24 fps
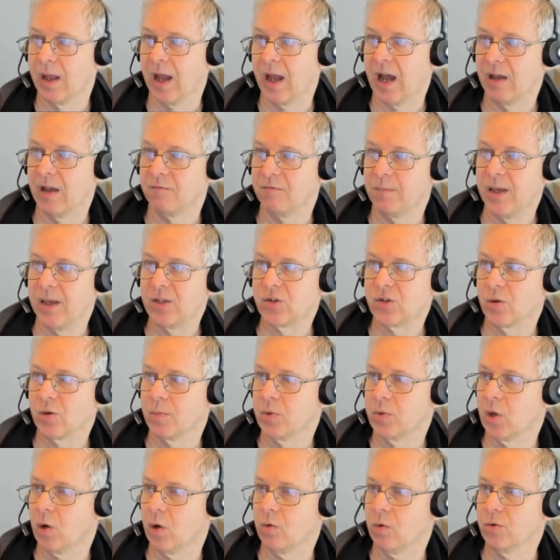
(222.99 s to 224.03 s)
I've made some
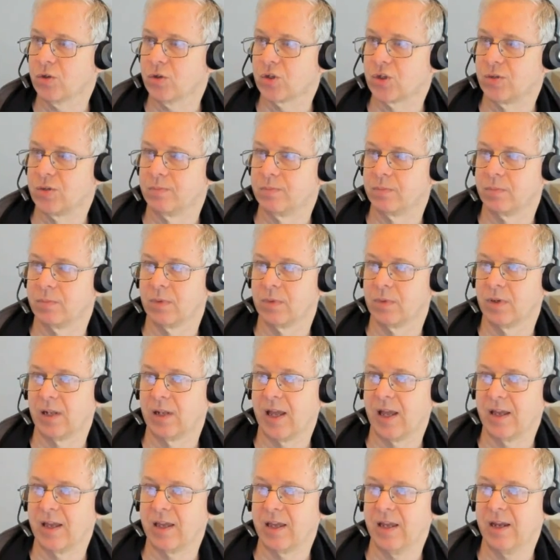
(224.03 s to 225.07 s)
notes,
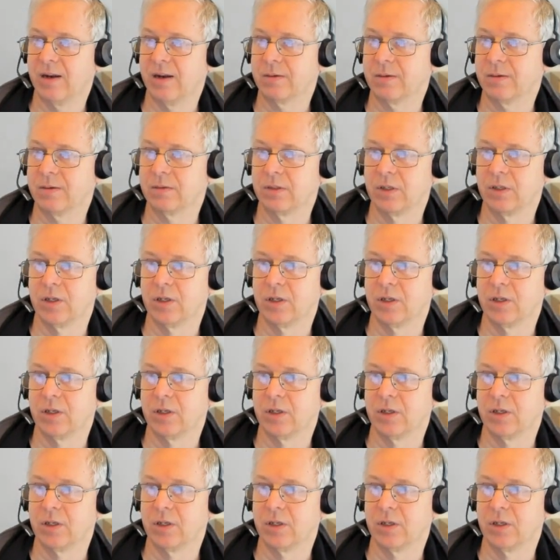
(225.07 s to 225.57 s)
like here.